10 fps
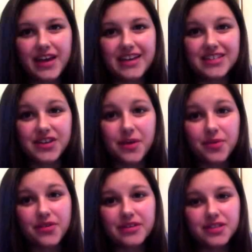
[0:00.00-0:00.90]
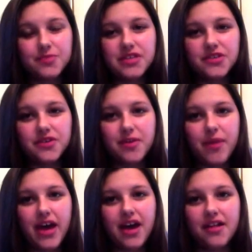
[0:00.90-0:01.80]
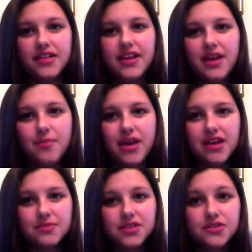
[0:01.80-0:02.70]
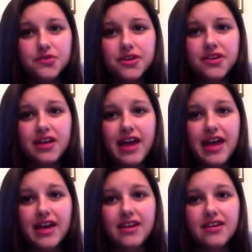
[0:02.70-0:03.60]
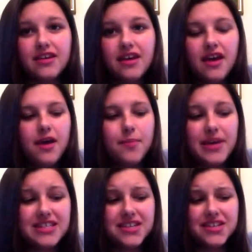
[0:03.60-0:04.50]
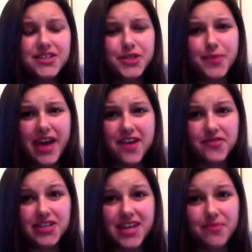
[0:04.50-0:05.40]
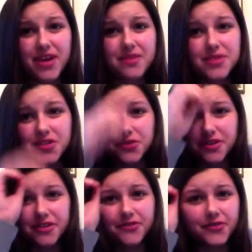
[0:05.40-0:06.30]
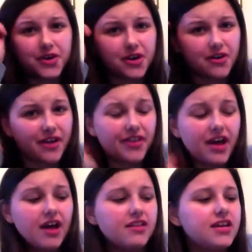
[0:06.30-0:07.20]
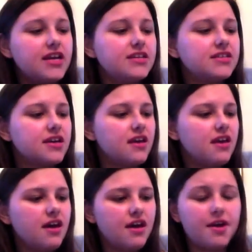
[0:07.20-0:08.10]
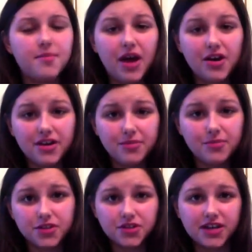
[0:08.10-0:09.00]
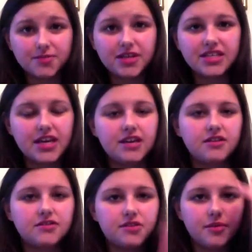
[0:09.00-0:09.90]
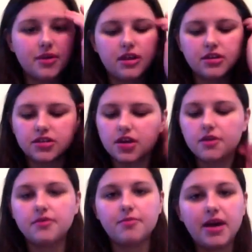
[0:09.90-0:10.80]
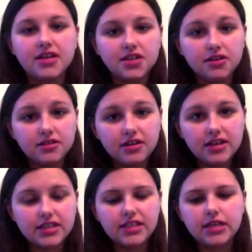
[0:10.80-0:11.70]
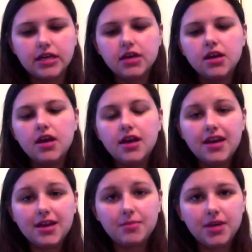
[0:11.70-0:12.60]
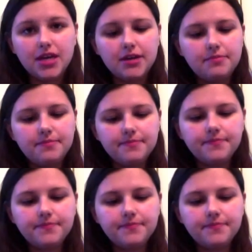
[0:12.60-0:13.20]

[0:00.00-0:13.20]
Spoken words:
Okay, so I'm going to be doing my holiday makeup tutorial and basically just my everyday makeup tutorial for around the holidays. I already moisturized my skin, so I'm going to start with my Dalton concealer in medium.